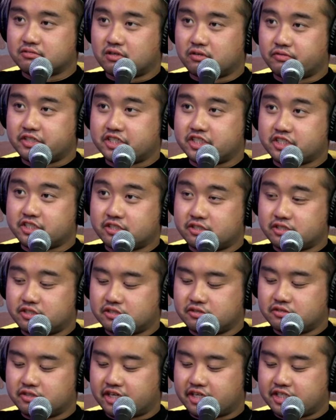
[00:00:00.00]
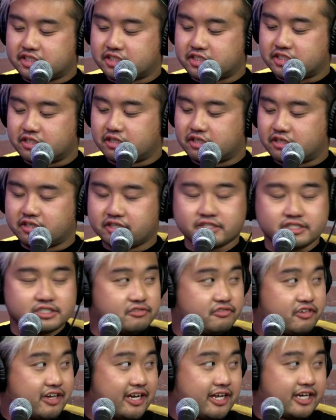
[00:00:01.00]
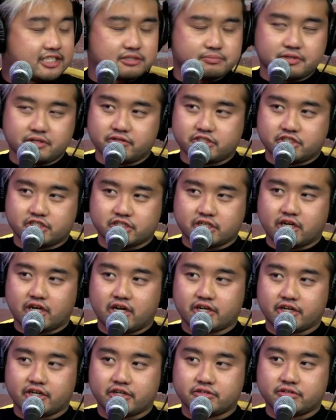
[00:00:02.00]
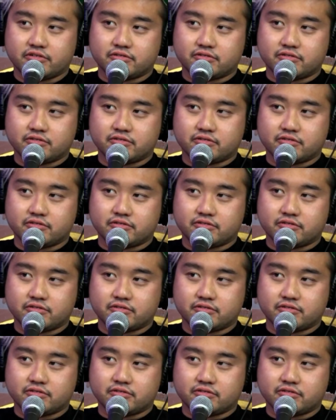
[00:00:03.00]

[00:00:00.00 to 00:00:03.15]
we should do next year is Fan Expo in Chicago.